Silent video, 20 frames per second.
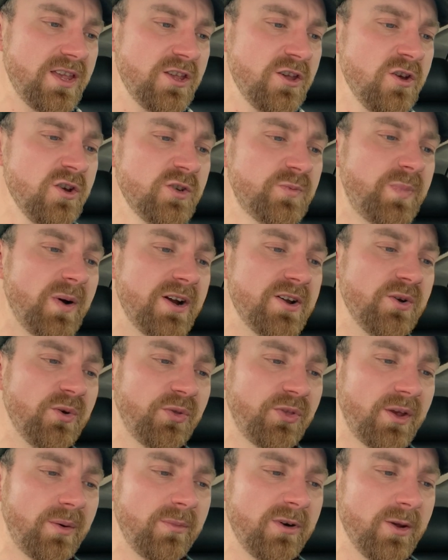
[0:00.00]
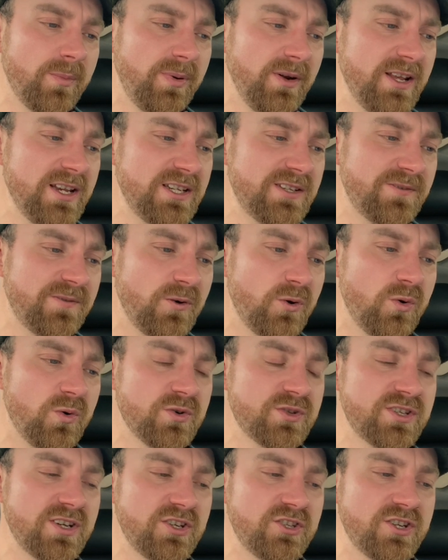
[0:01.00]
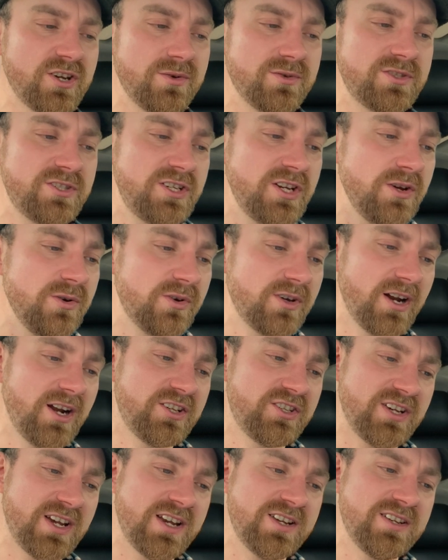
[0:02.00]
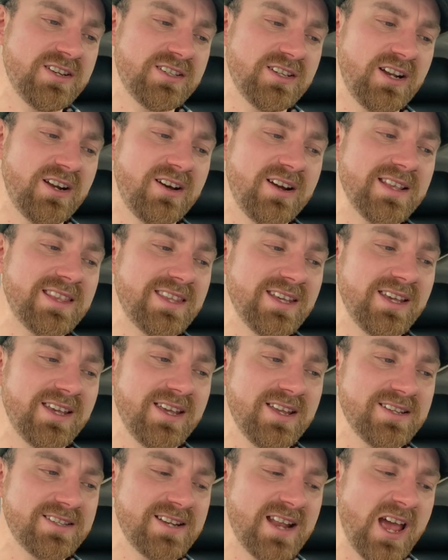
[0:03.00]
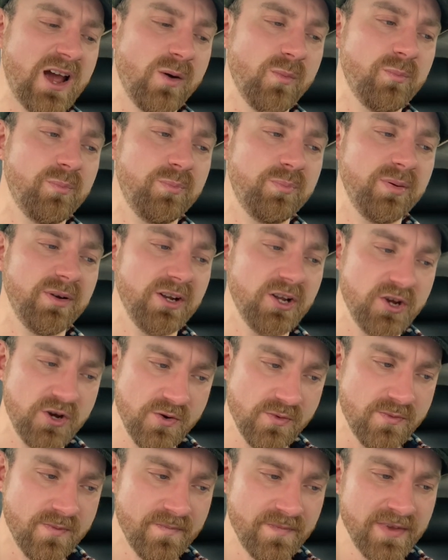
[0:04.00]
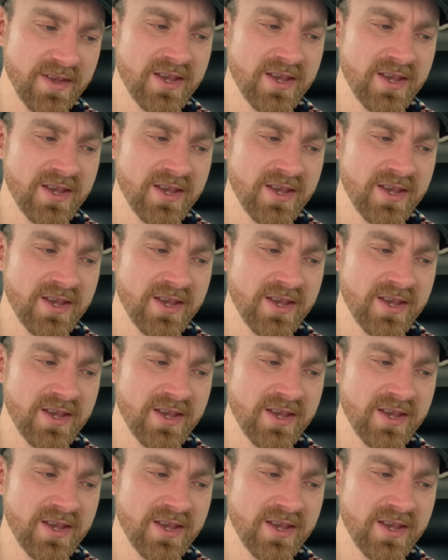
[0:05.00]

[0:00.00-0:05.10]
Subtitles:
used by Northumbria Police Force, shows 2 colour changes and I think it's now blue.